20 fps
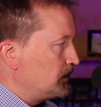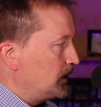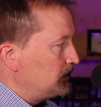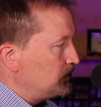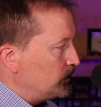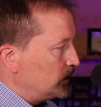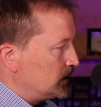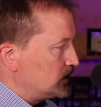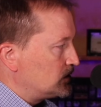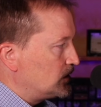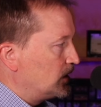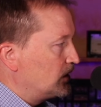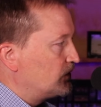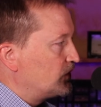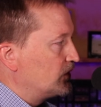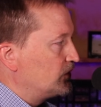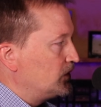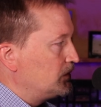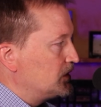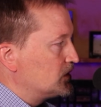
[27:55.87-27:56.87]
Maybe we could talk
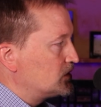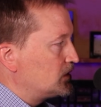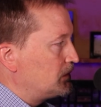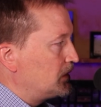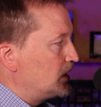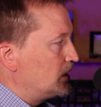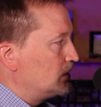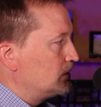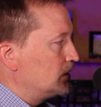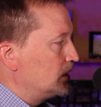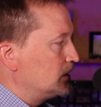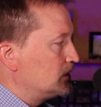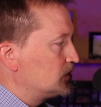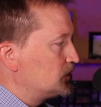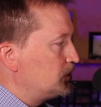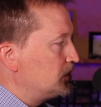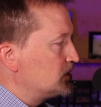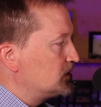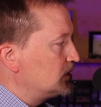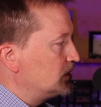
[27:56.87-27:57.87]
for a few minutes about
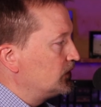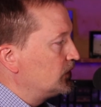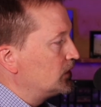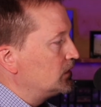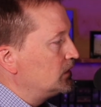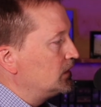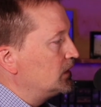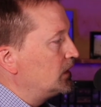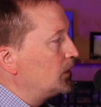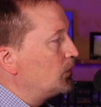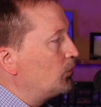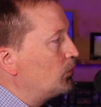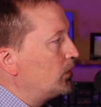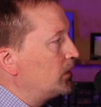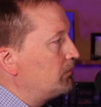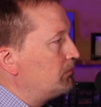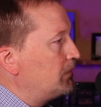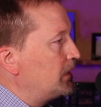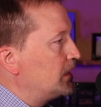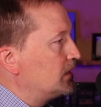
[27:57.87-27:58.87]
specifically
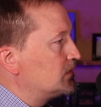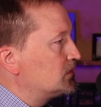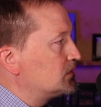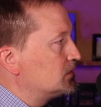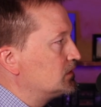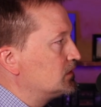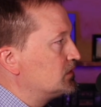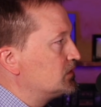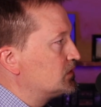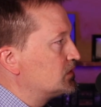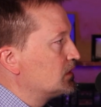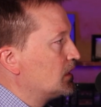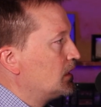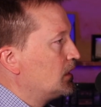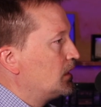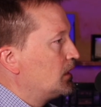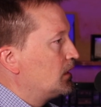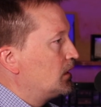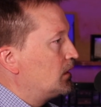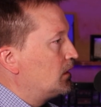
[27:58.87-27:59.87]
what medicines
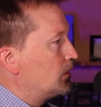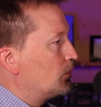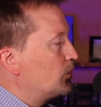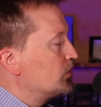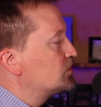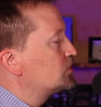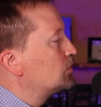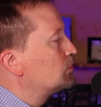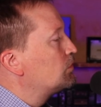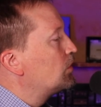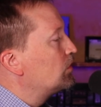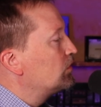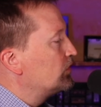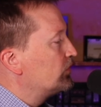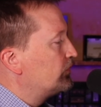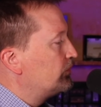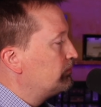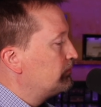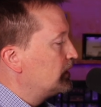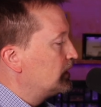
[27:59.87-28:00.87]
or what's the
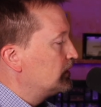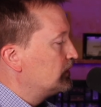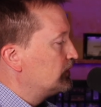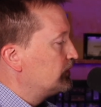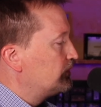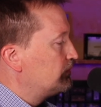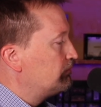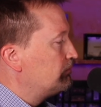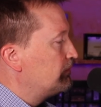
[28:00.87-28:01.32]
role of